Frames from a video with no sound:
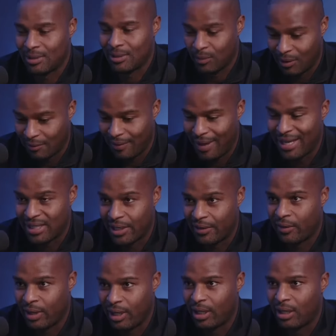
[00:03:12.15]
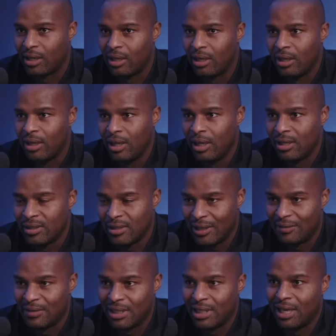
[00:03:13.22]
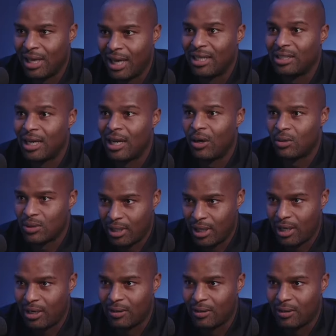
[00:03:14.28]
I'm going to fast every day, 17 to 18 hours a day.